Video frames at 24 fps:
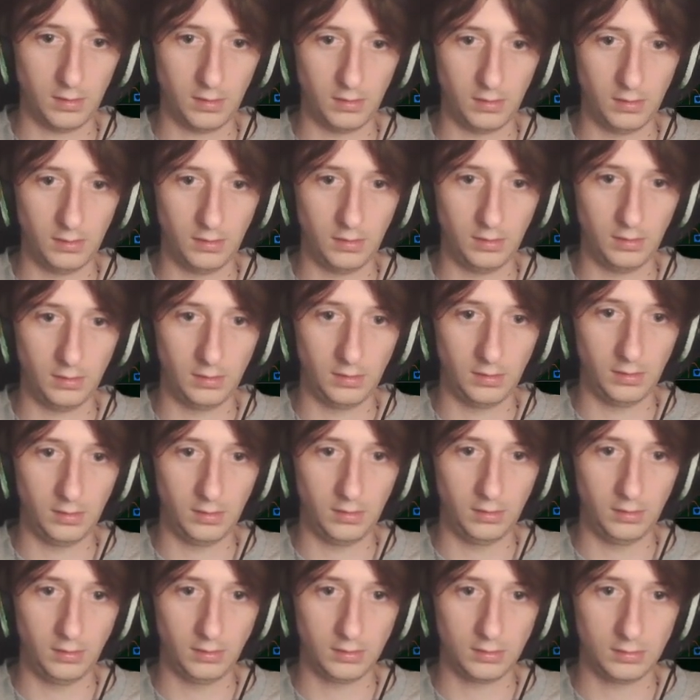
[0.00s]

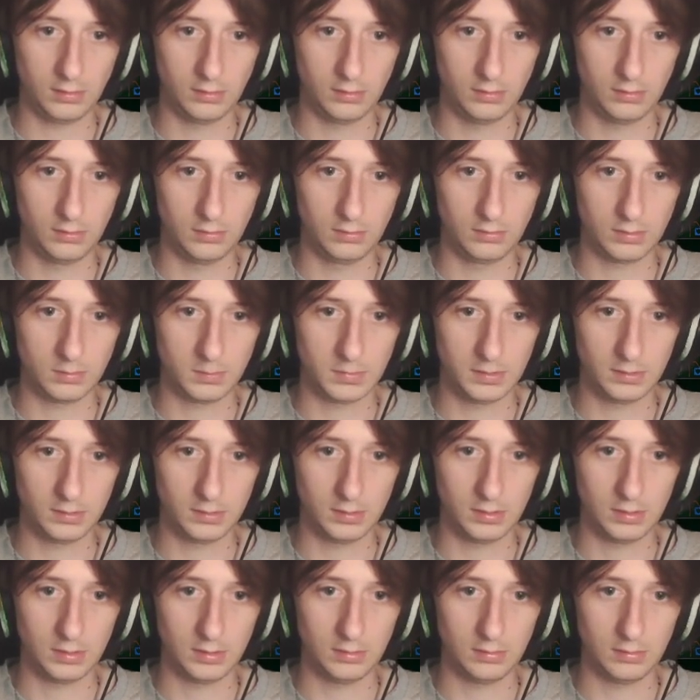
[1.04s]
You can do
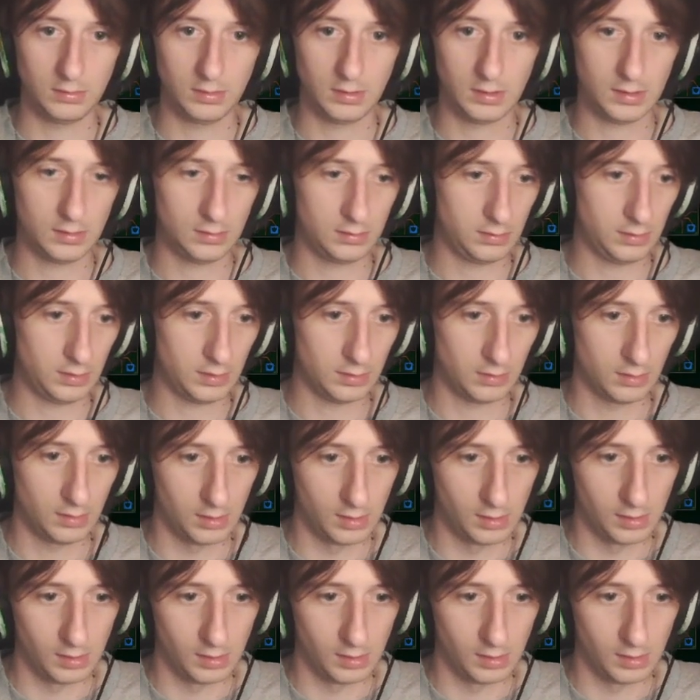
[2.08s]
something like that, I think.